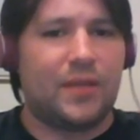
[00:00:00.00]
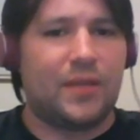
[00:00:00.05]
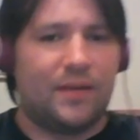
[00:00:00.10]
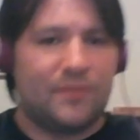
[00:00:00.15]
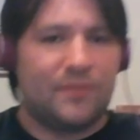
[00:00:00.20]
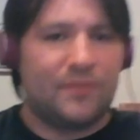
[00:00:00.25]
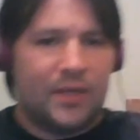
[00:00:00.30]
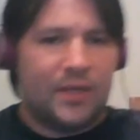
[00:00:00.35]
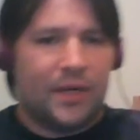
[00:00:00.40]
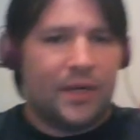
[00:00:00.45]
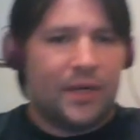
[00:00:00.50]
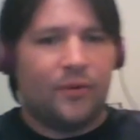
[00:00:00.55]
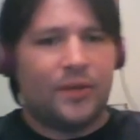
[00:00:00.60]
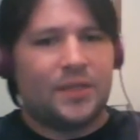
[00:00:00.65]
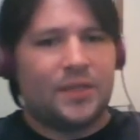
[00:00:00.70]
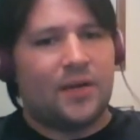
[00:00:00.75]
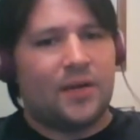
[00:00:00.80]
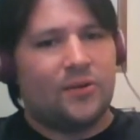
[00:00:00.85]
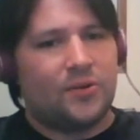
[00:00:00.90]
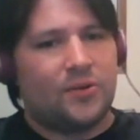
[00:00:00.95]
They have to narrow
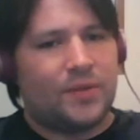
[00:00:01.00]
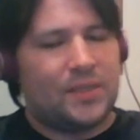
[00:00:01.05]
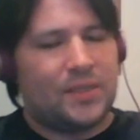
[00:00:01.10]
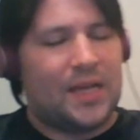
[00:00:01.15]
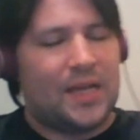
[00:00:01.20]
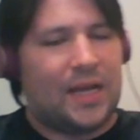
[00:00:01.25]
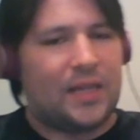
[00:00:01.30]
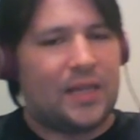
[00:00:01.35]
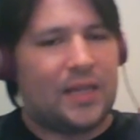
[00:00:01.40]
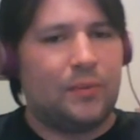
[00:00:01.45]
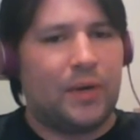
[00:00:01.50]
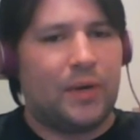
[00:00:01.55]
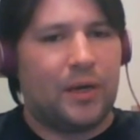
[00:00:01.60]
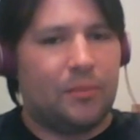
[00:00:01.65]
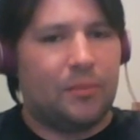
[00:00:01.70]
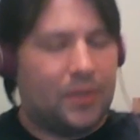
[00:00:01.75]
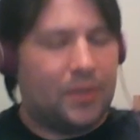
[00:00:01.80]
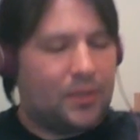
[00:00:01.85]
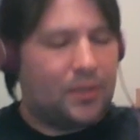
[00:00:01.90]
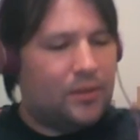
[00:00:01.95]
it down to exactly
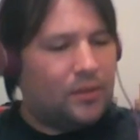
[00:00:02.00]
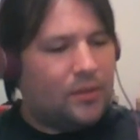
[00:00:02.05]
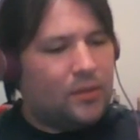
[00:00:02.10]
where. But